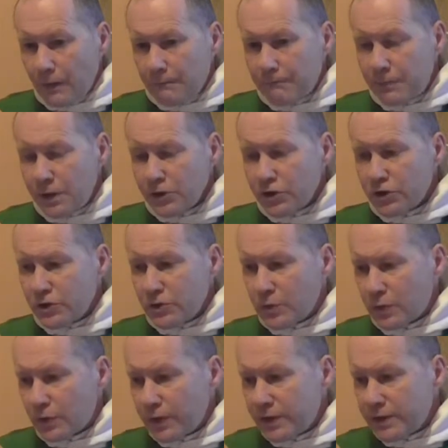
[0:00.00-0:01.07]
Much
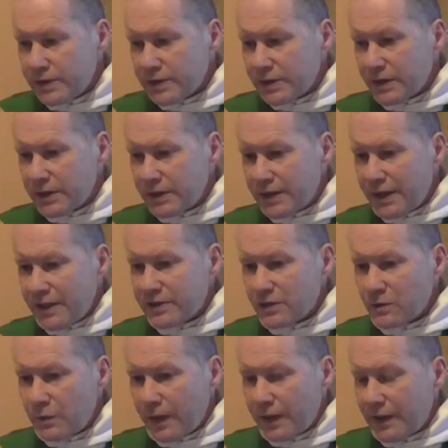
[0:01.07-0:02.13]
noise takes
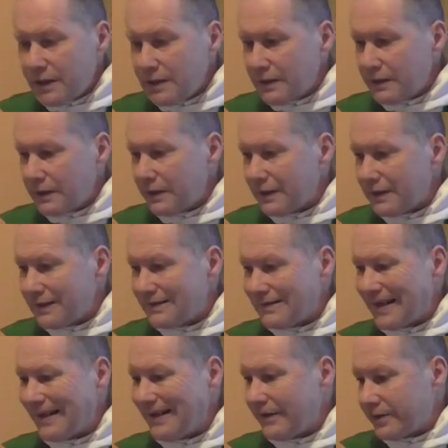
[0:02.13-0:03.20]
away
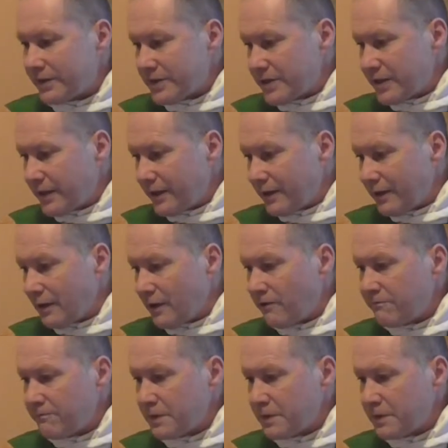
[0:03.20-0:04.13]
delicacy of